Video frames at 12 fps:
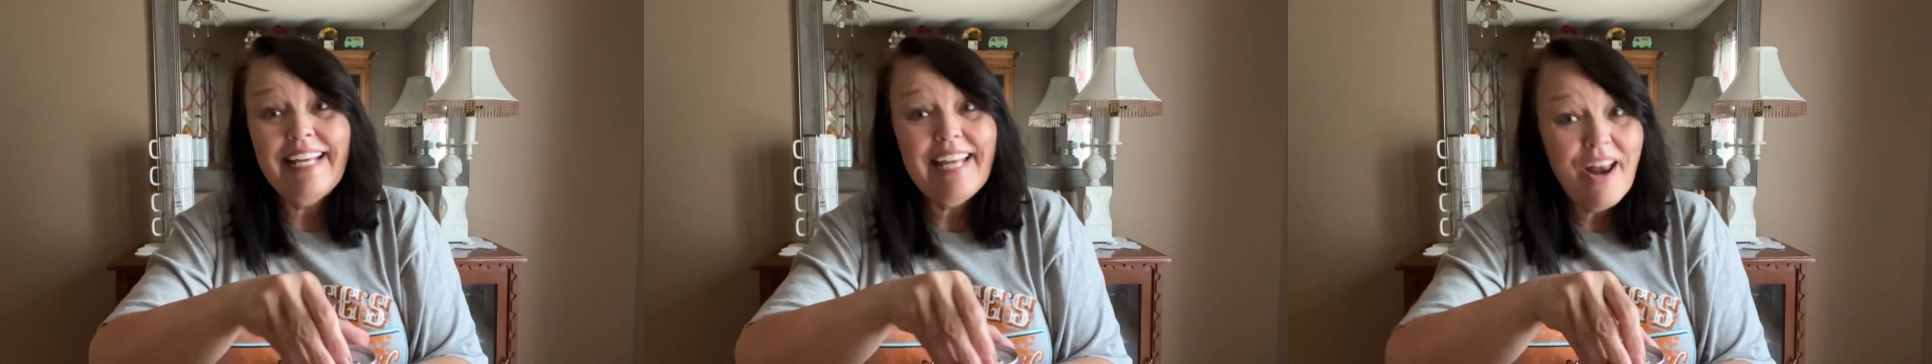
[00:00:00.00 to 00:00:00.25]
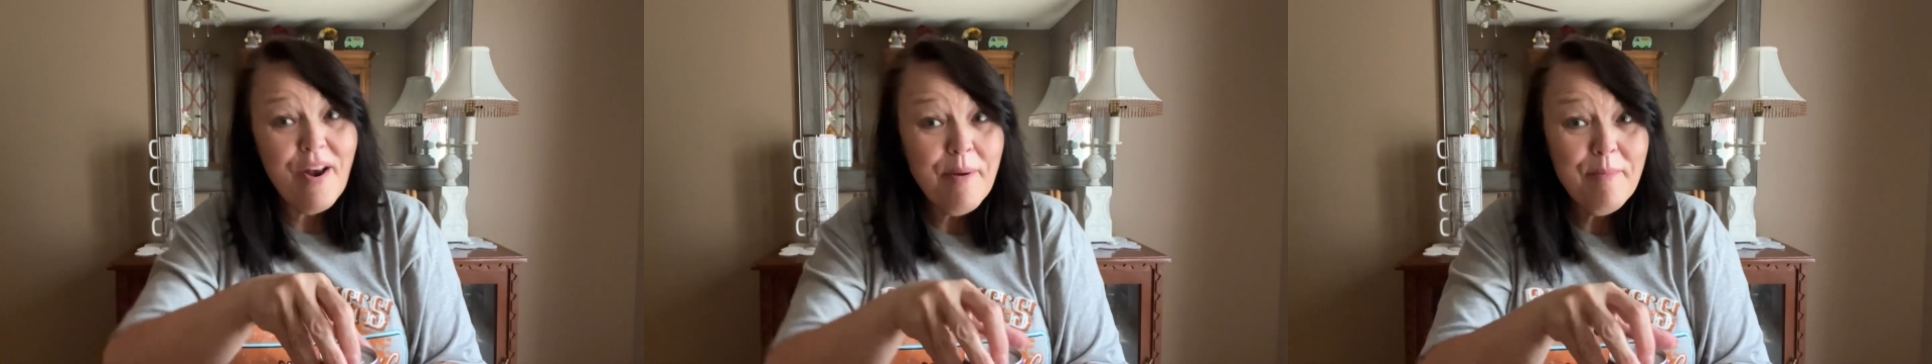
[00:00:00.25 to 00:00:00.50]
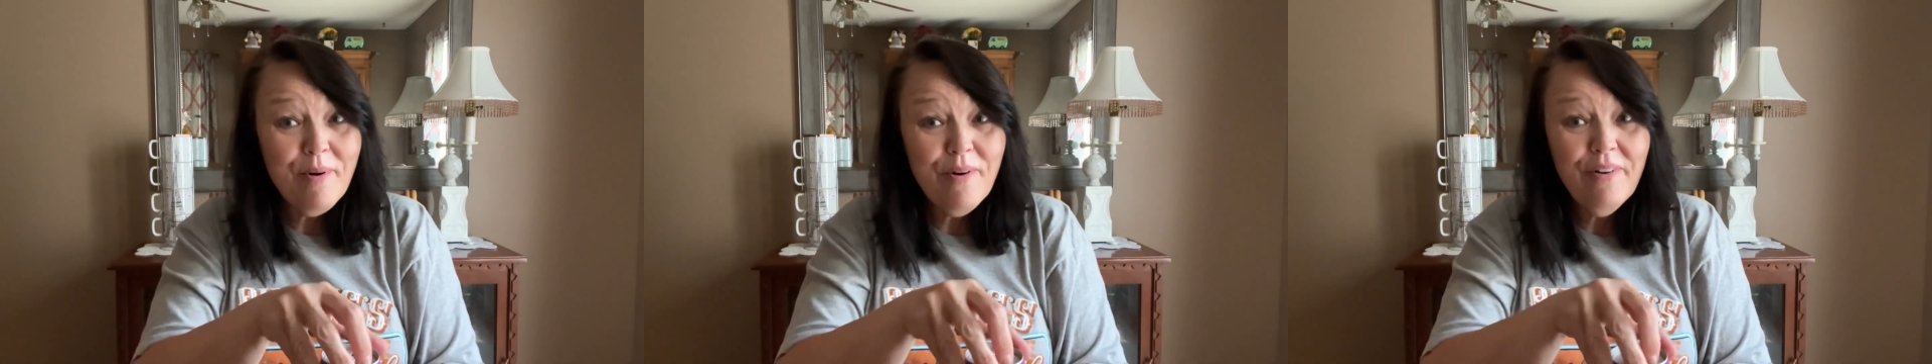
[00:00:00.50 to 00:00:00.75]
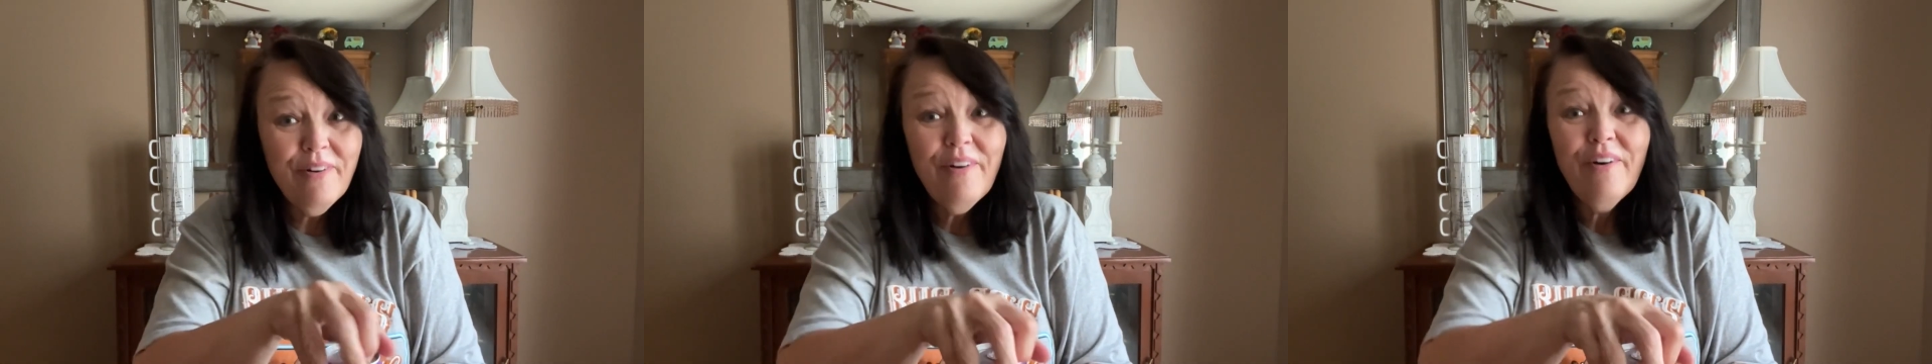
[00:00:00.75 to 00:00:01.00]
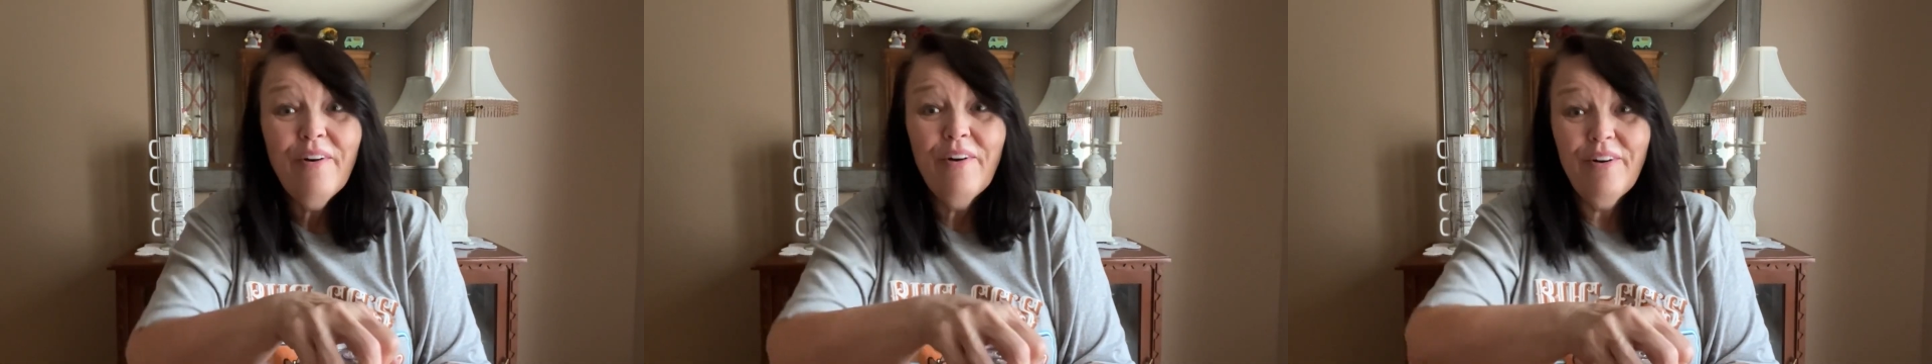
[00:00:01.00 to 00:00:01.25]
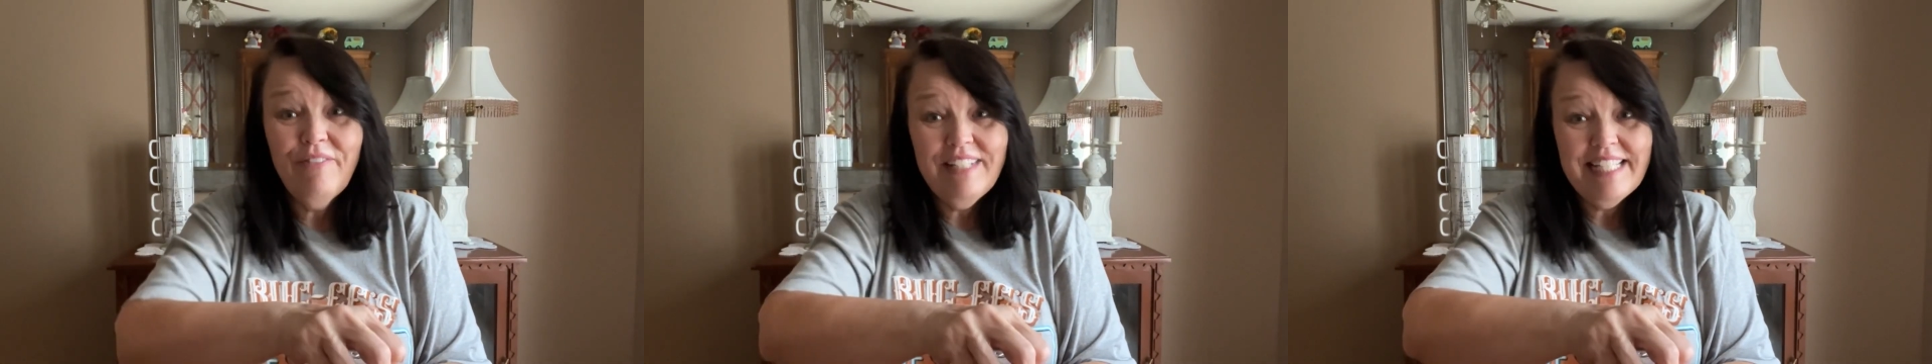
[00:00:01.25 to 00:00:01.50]
caramel
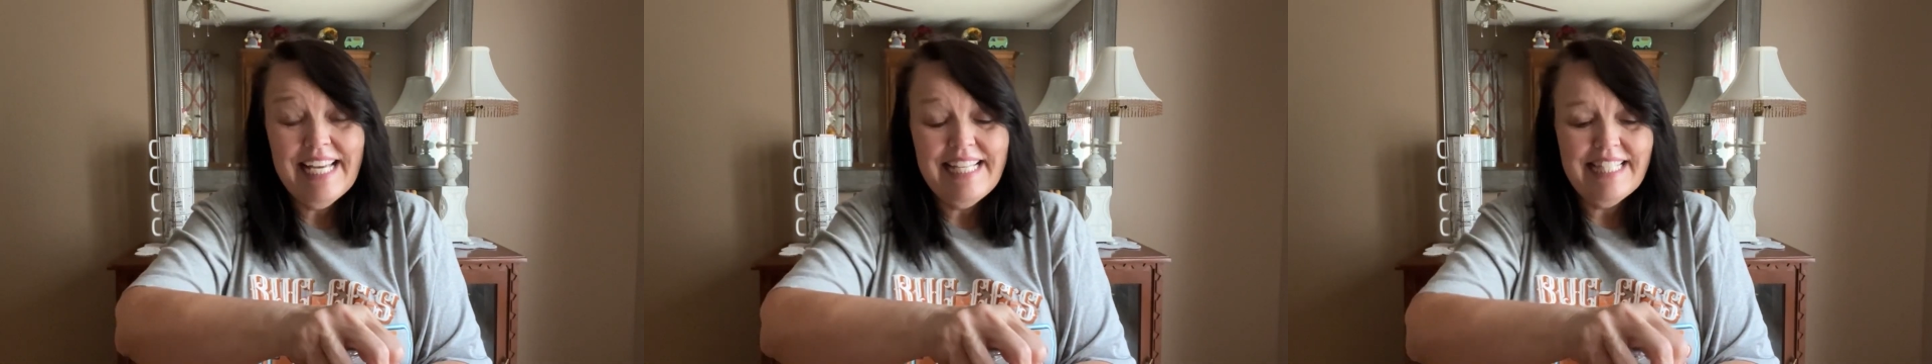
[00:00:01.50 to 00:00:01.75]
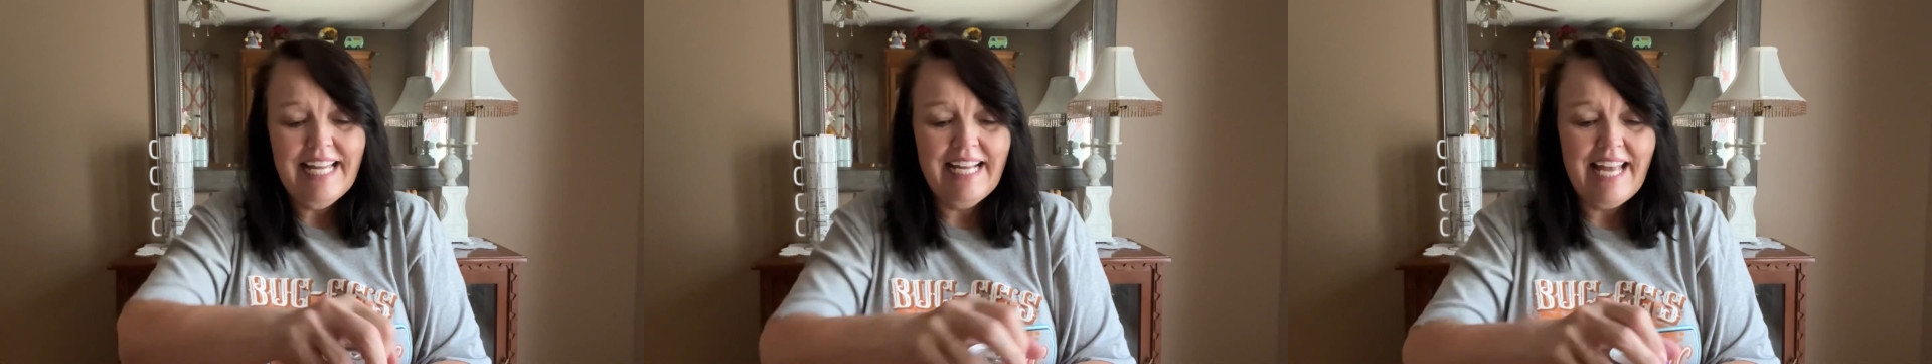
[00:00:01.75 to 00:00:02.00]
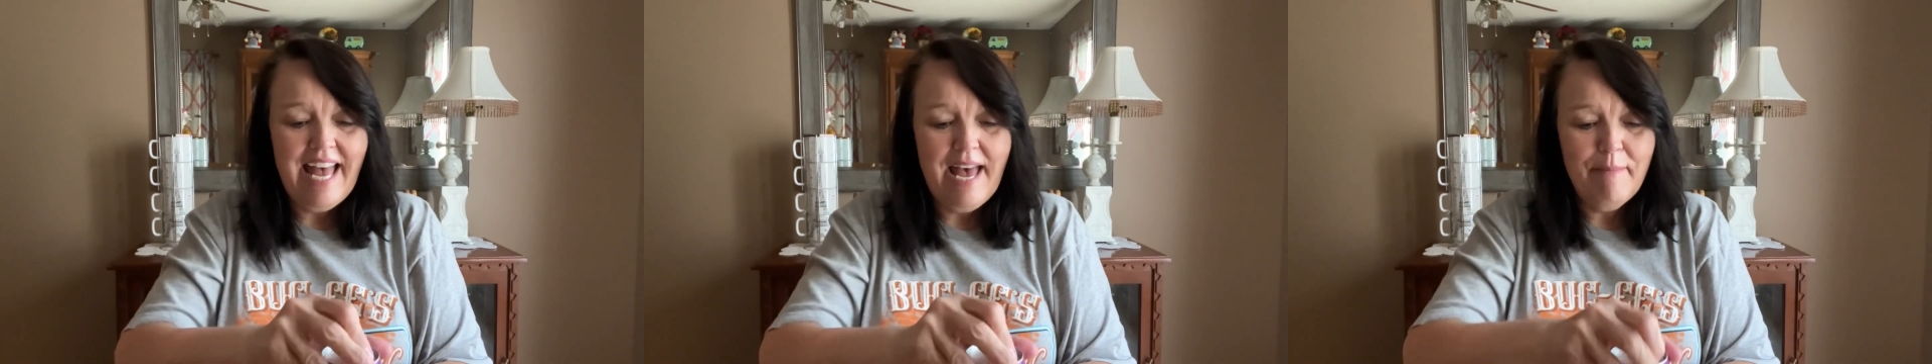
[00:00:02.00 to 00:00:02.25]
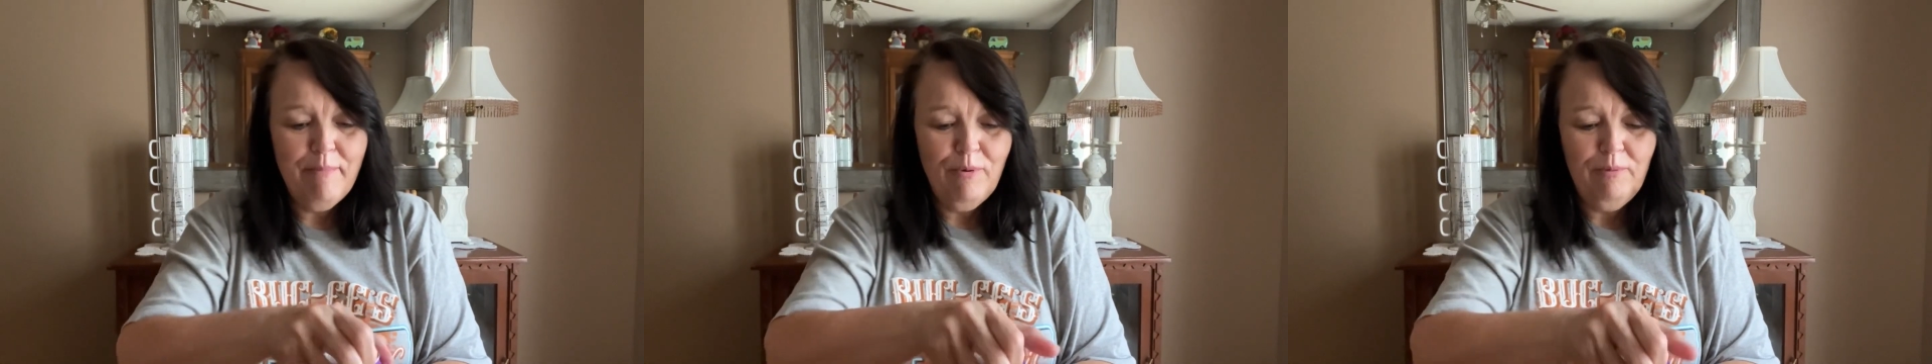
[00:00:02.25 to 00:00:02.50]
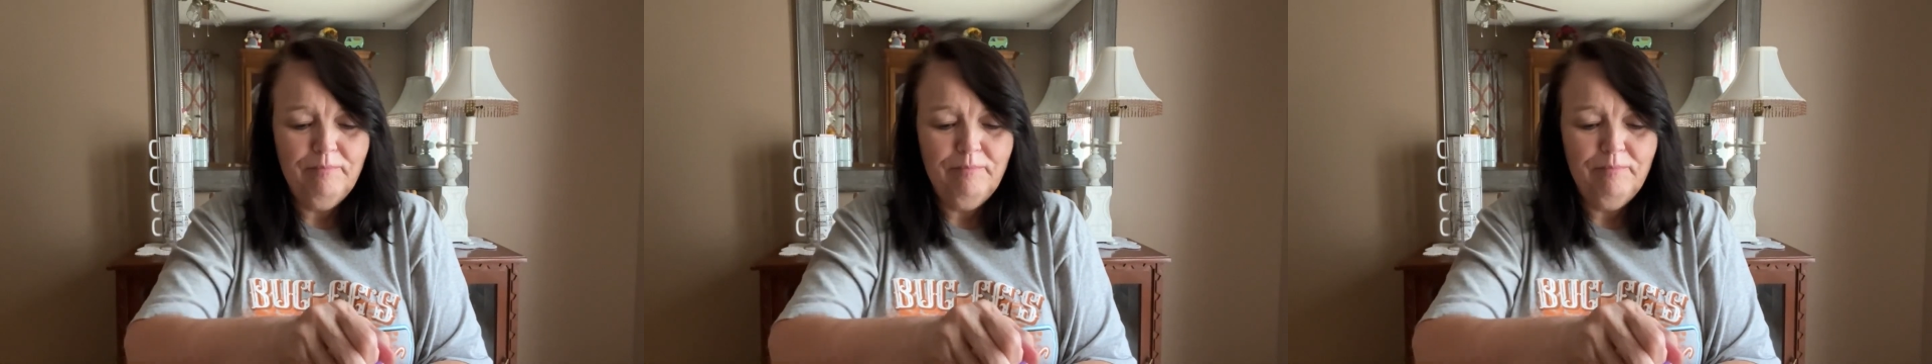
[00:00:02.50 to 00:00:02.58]
or if it tastes like apple.